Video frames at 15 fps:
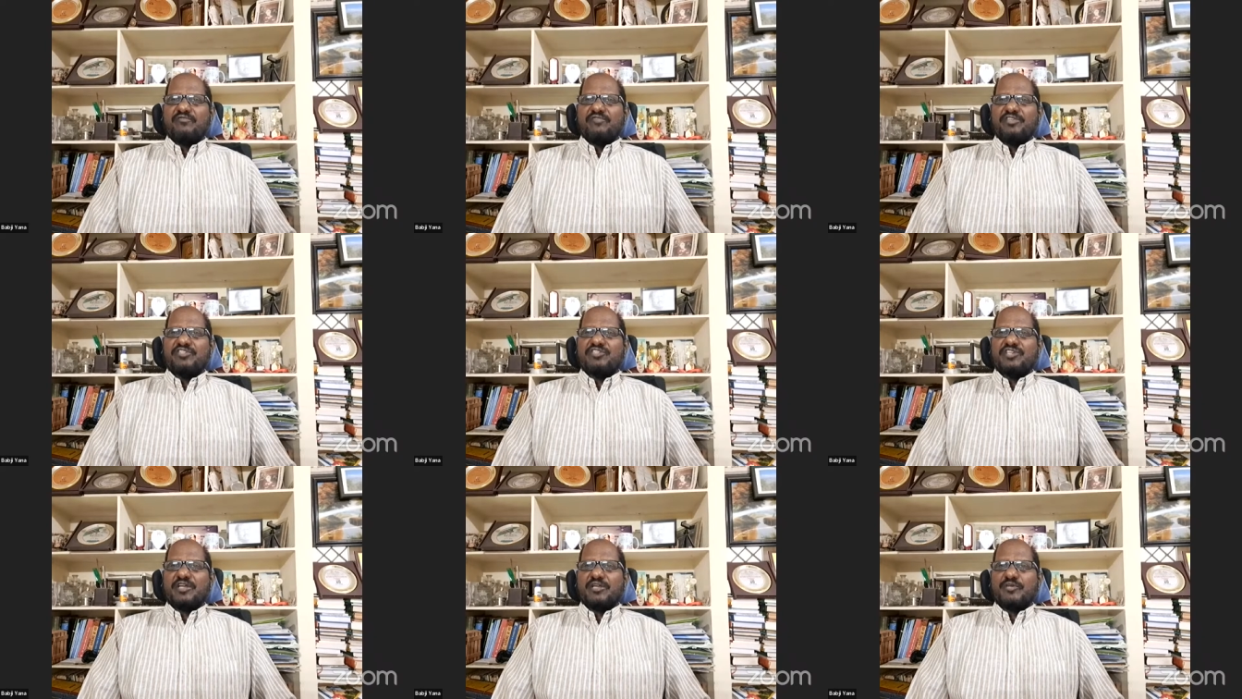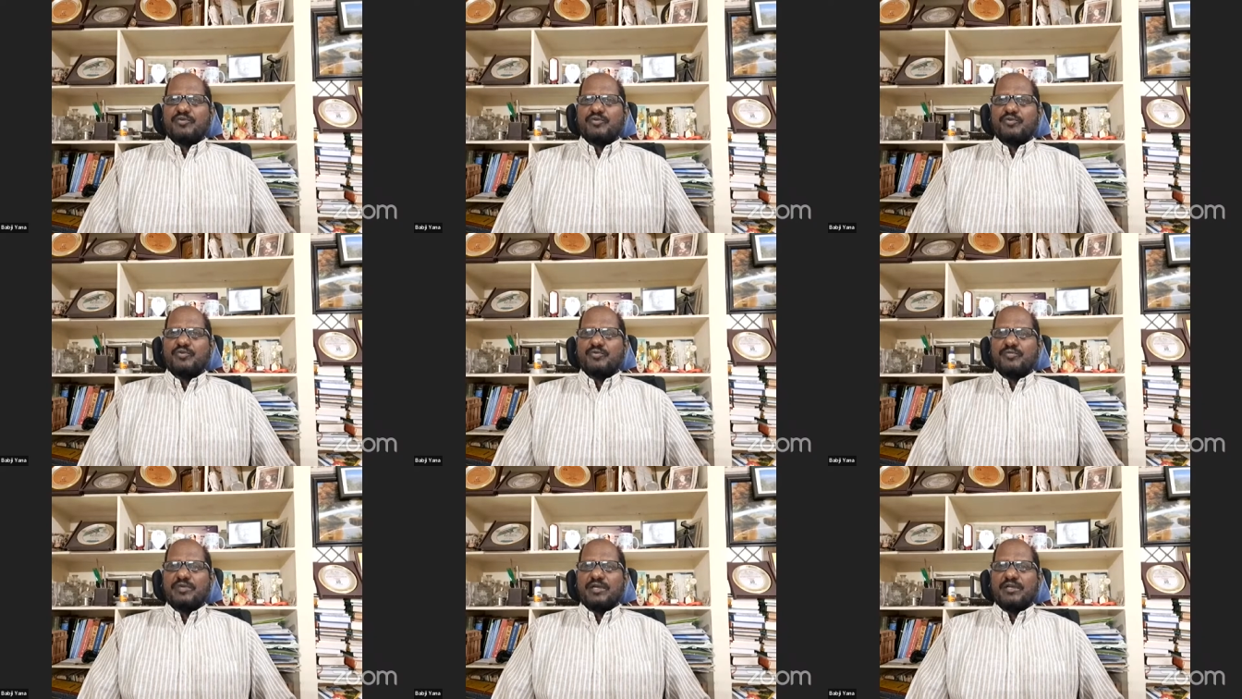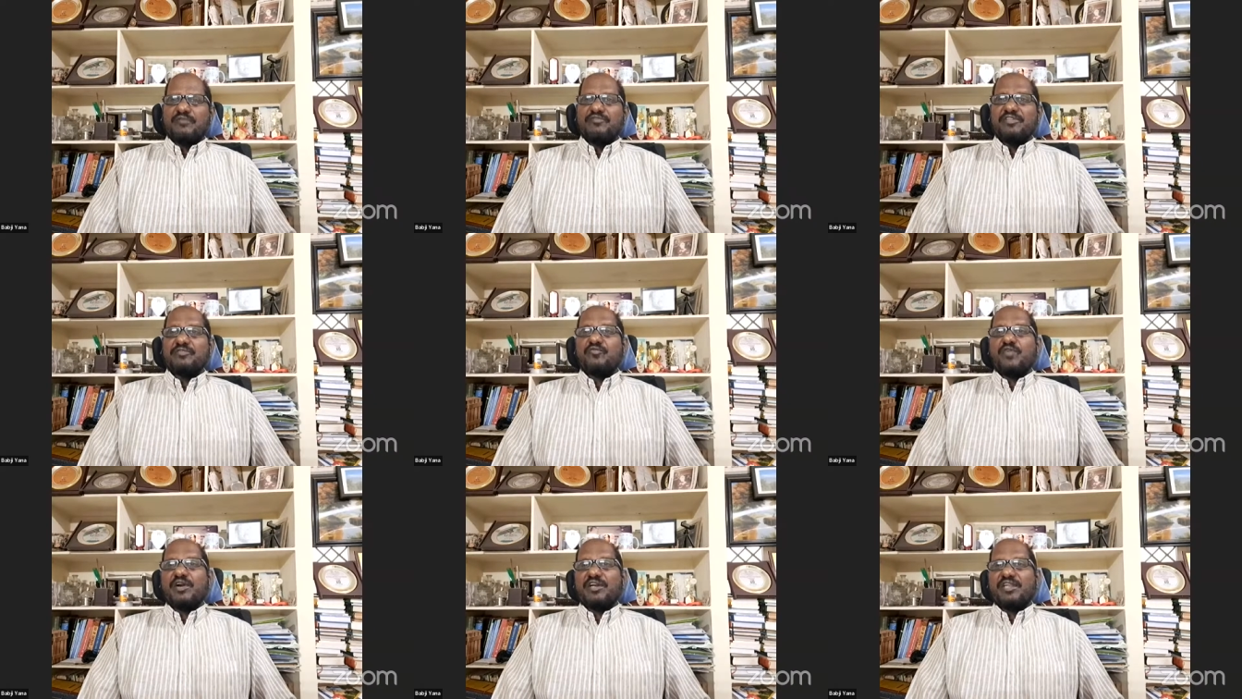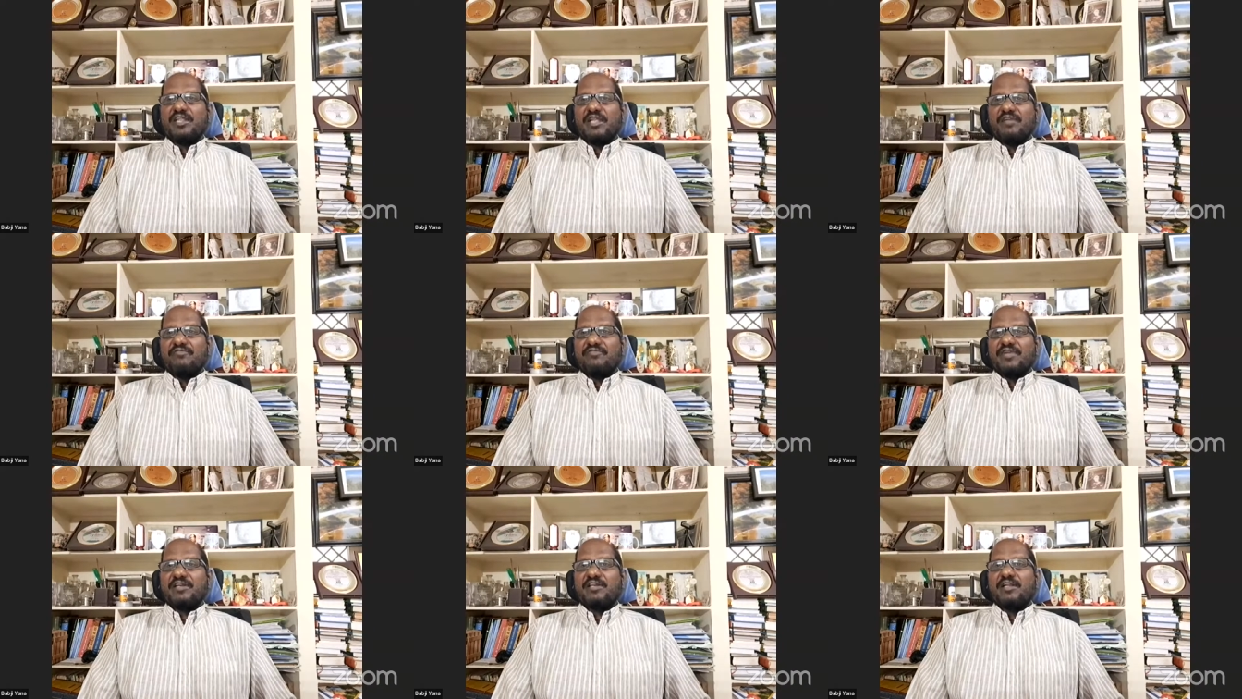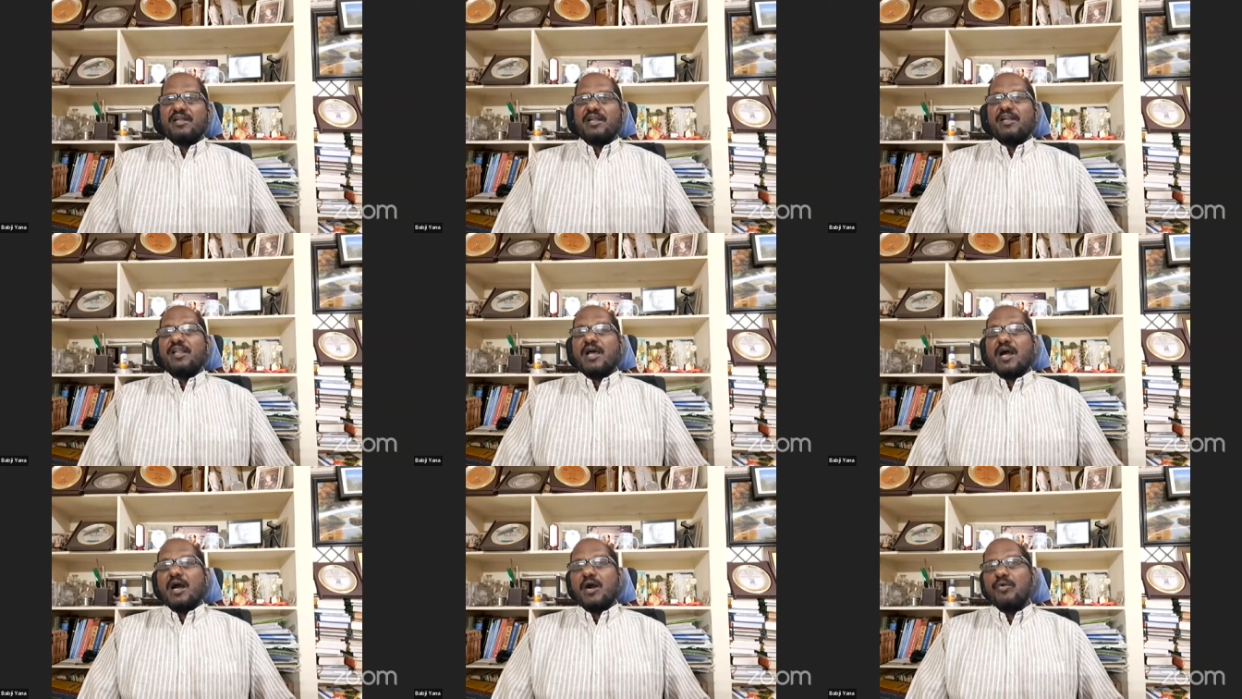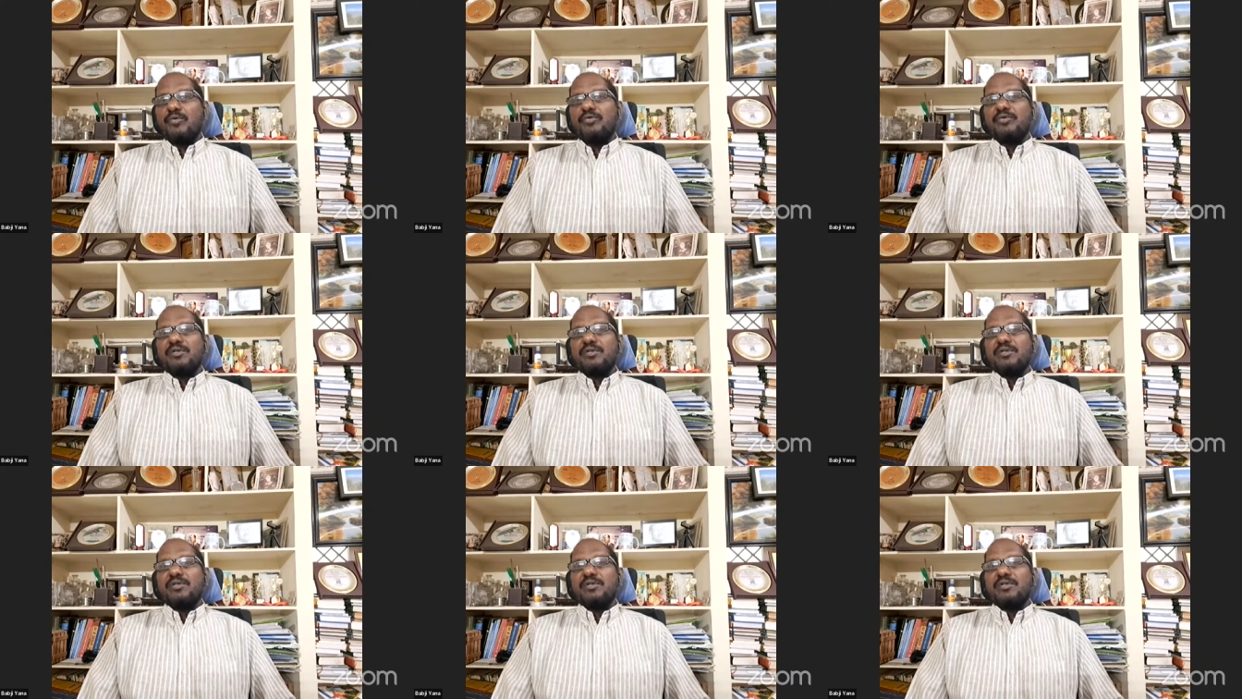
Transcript: in which channel to whom and with what effect and how.